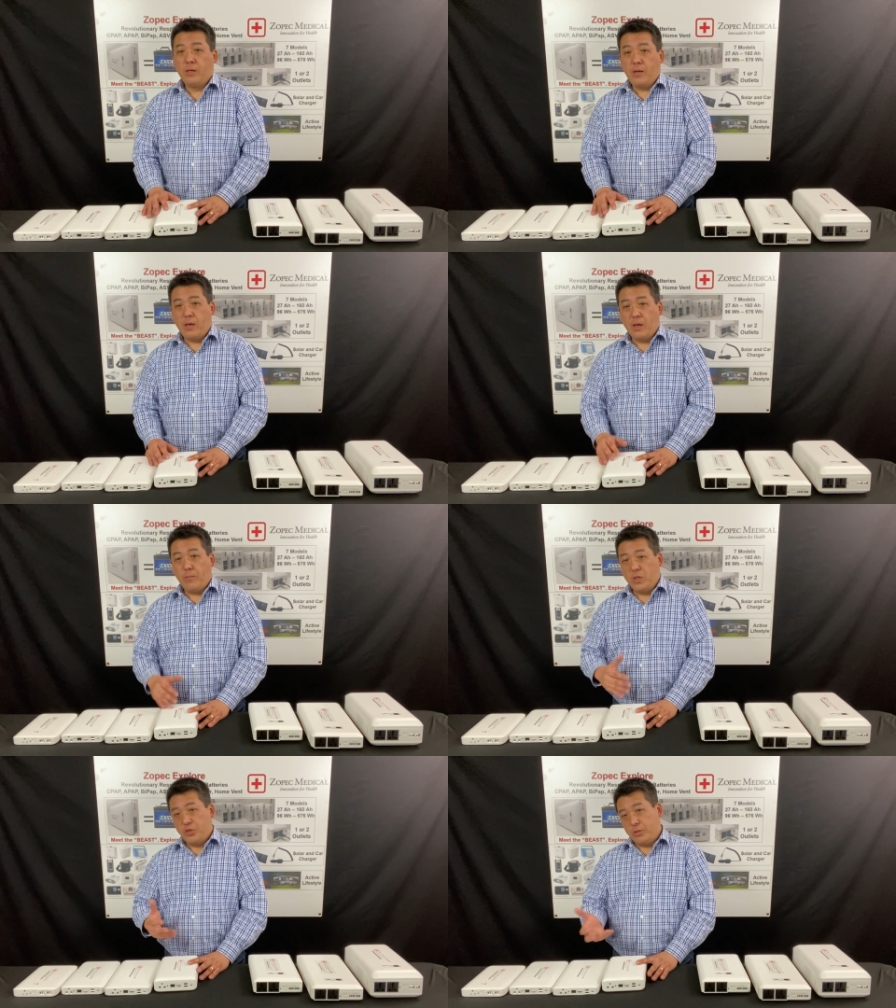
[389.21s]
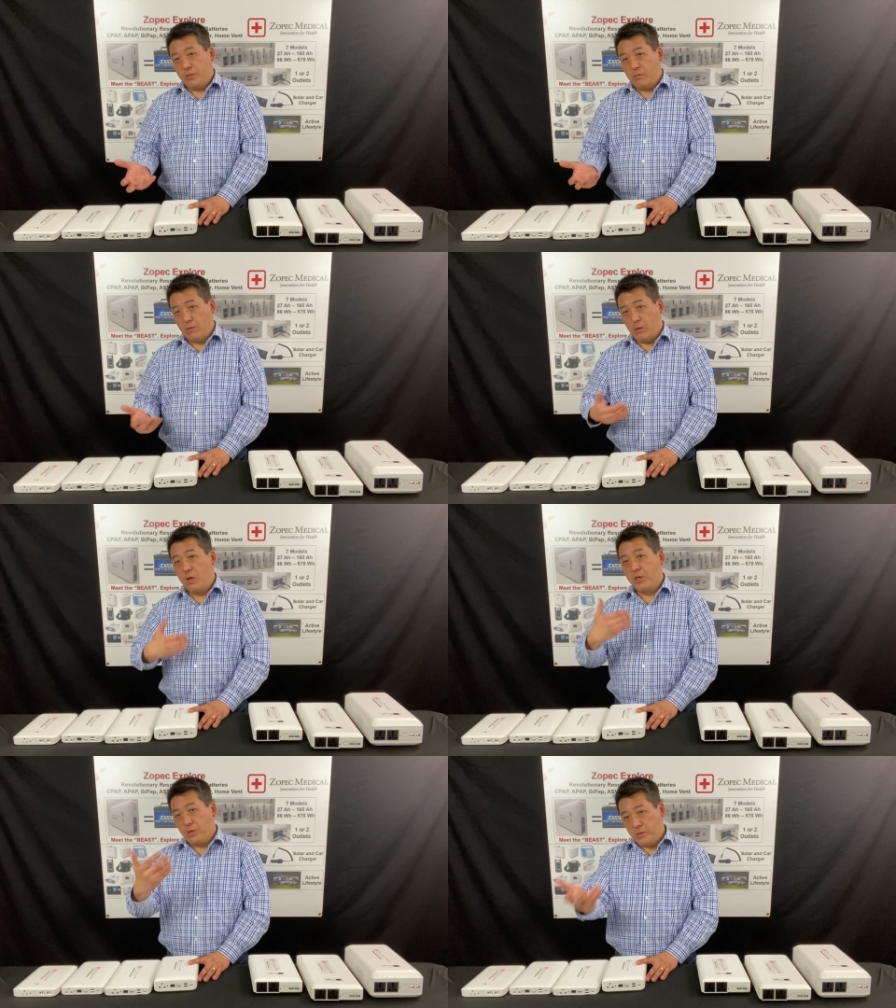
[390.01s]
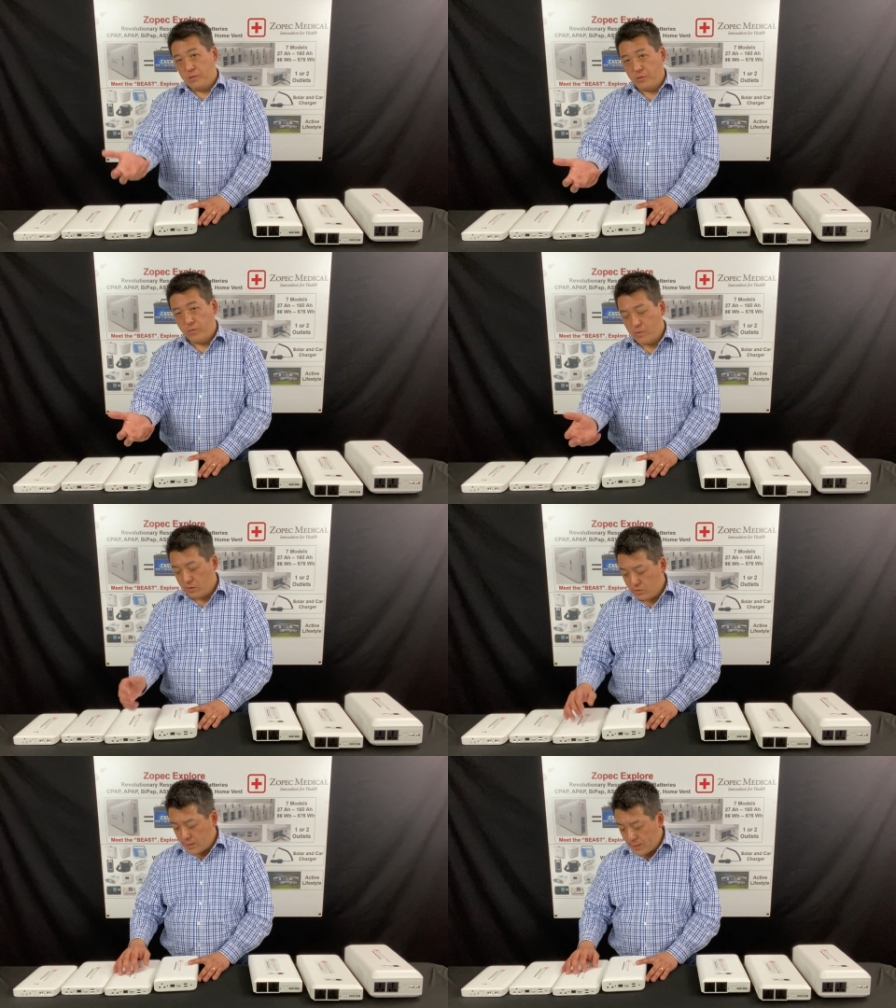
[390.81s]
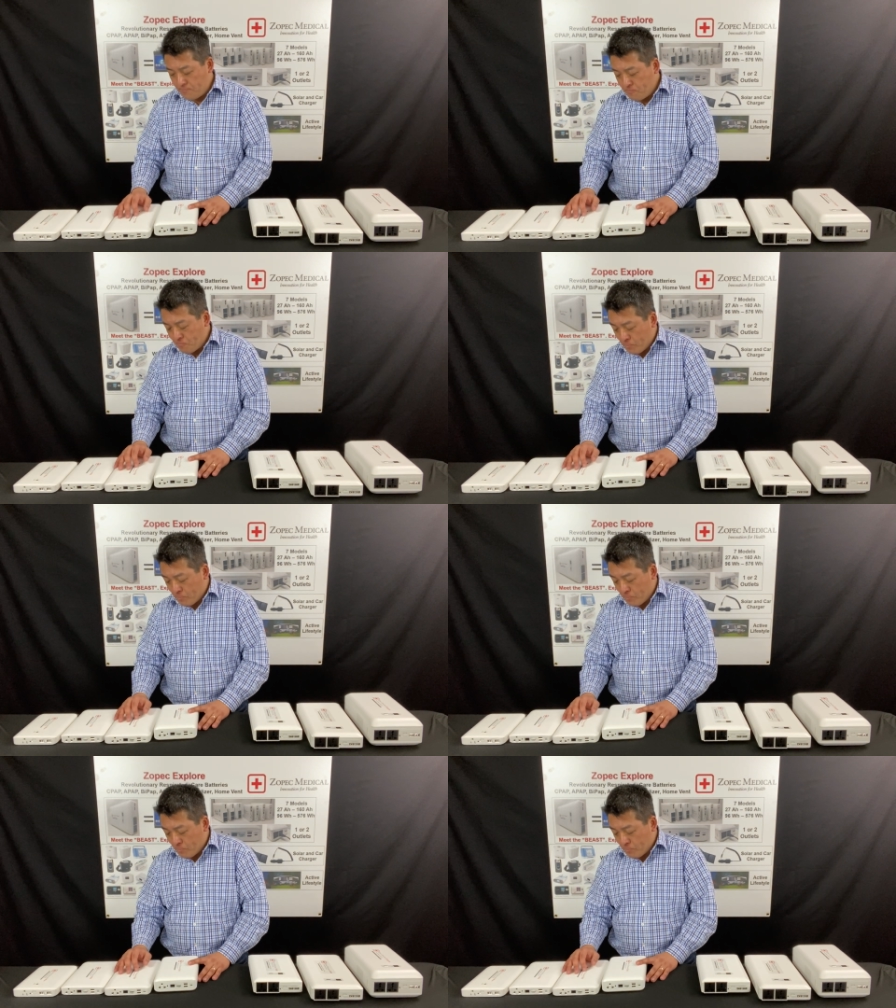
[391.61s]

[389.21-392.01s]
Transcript: and have much longer runtime.